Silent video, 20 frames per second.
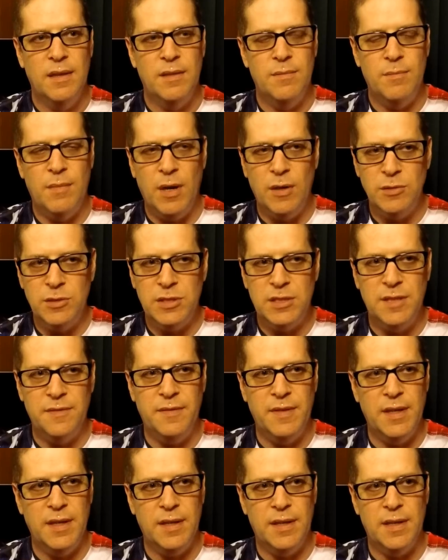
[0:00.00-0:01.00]
Most of
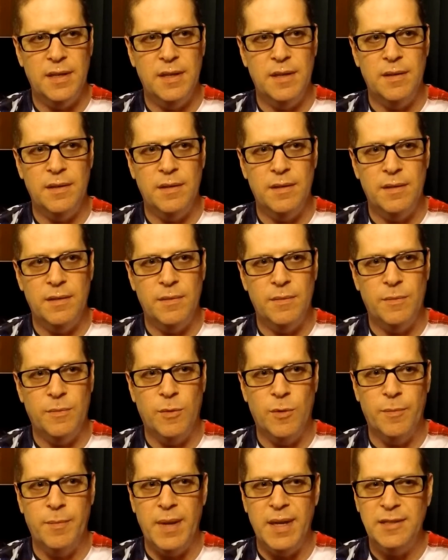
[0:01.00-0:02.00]
it
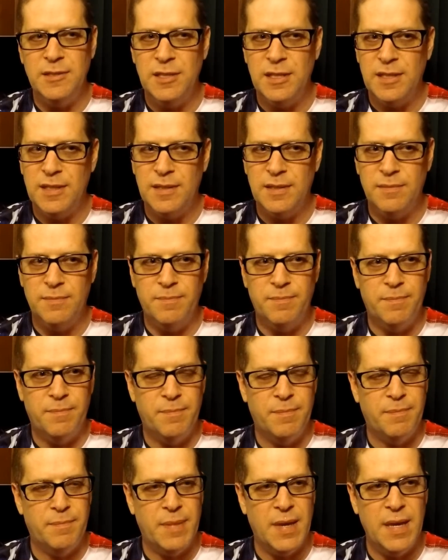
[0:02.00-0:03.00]
were basic
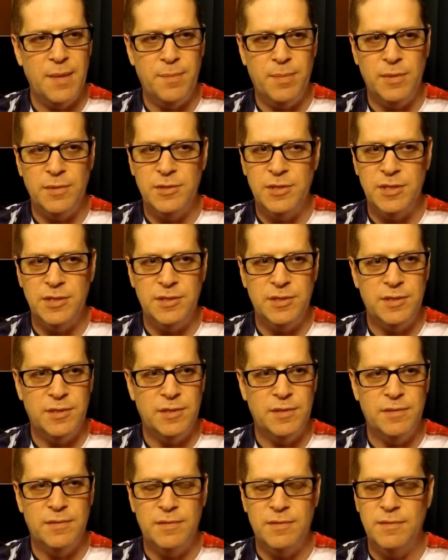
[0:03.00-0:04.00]
people just
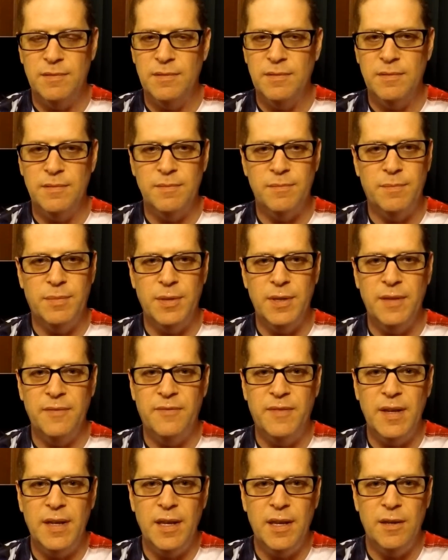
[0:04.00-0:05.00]
putting
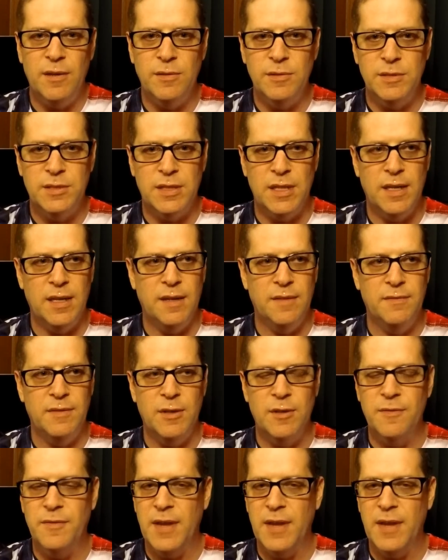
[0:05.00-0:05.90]
videos of their